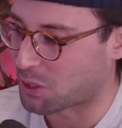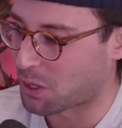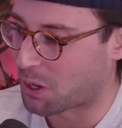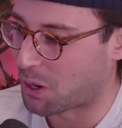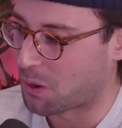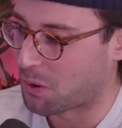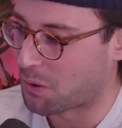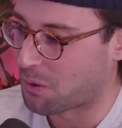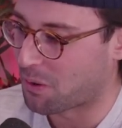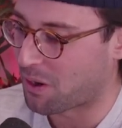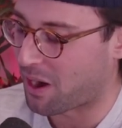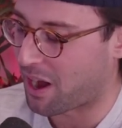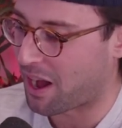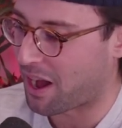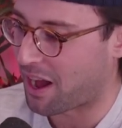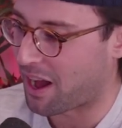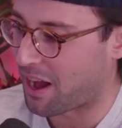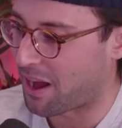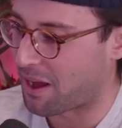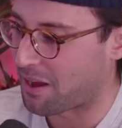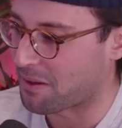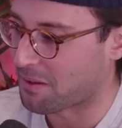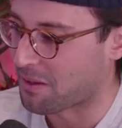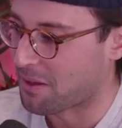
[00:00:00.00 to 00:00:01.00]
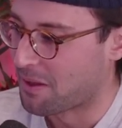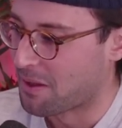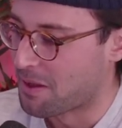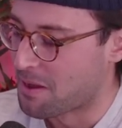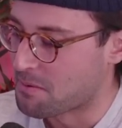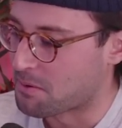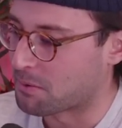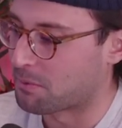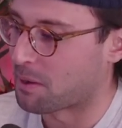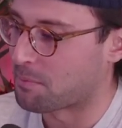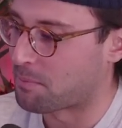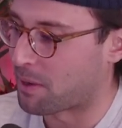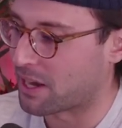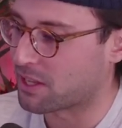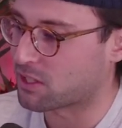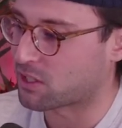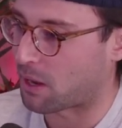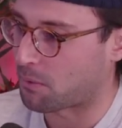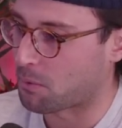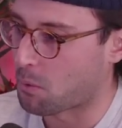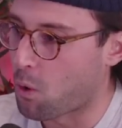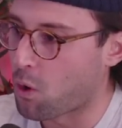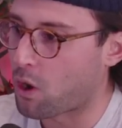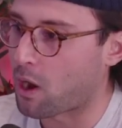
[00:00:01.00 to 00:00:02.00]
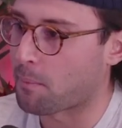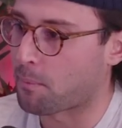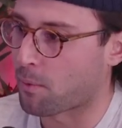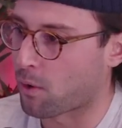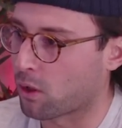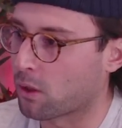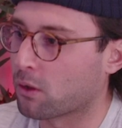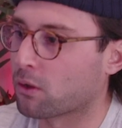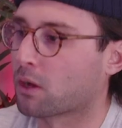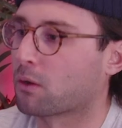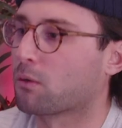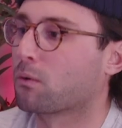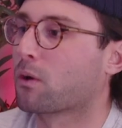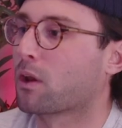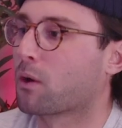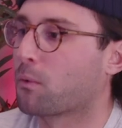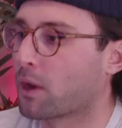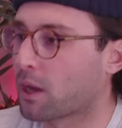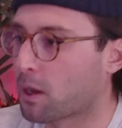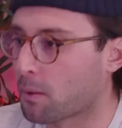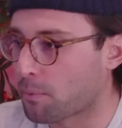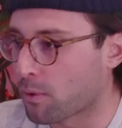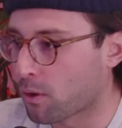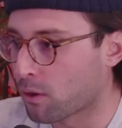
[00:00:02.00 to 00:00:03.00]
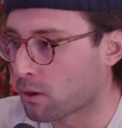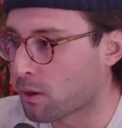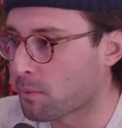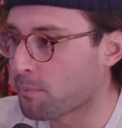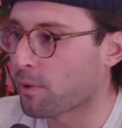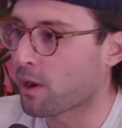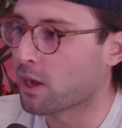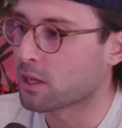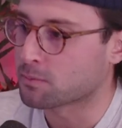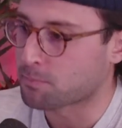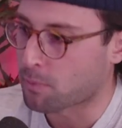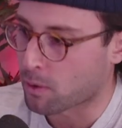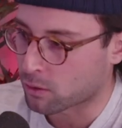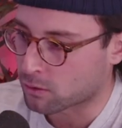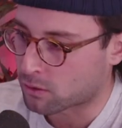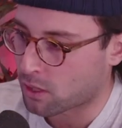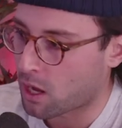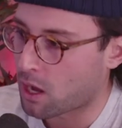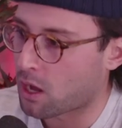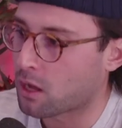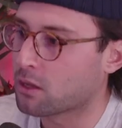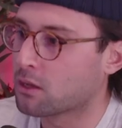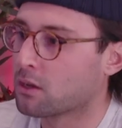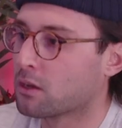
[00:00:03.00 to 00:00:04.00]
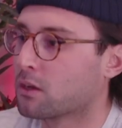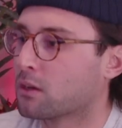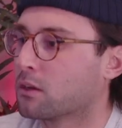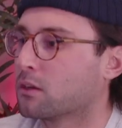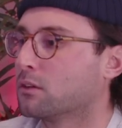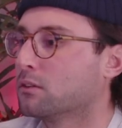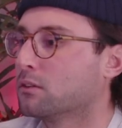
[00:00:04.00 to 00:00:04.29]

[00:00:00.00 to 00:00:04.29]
And so, with my buddies and I, we woke up early. Like we're gonna wake up early on Brand's birthday.